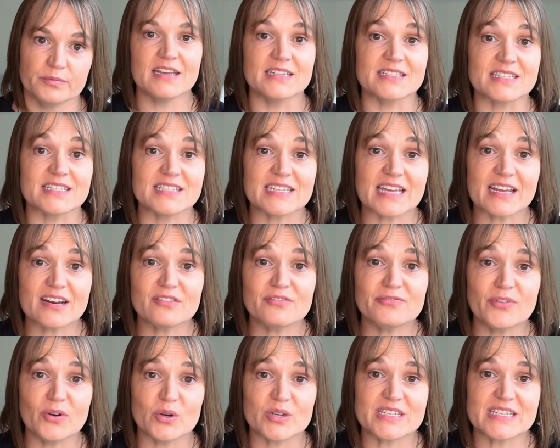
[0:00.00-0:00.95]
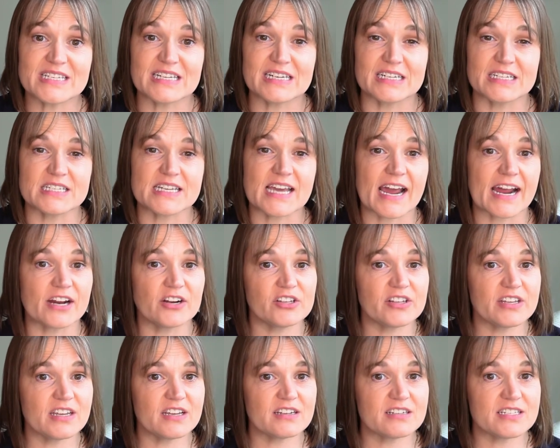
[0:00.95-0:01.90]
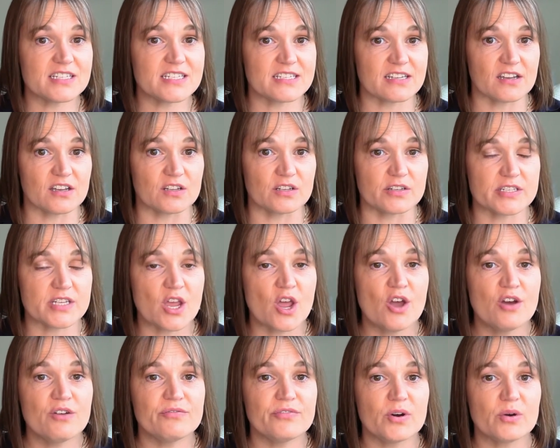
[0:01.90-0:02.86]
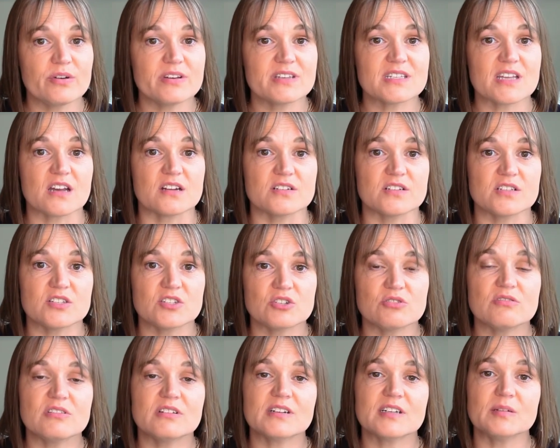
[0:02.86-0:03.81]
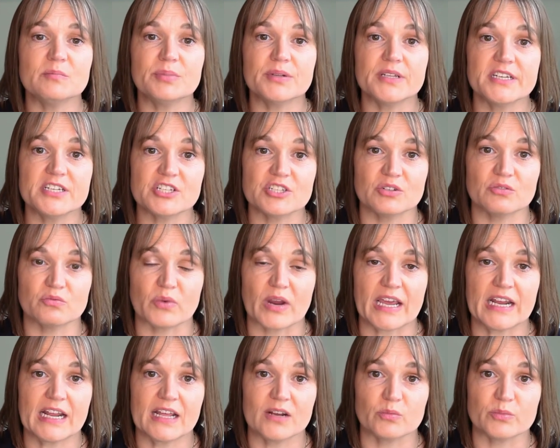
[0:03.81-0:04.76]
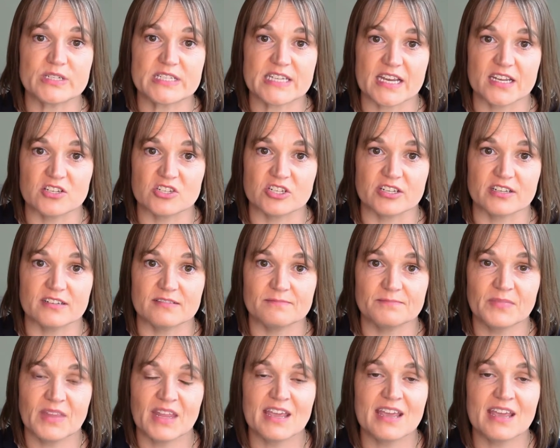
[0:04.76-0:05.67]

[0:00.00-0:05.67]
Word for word: Instead of focusing entirely on sales, focus on student completion rate and retention.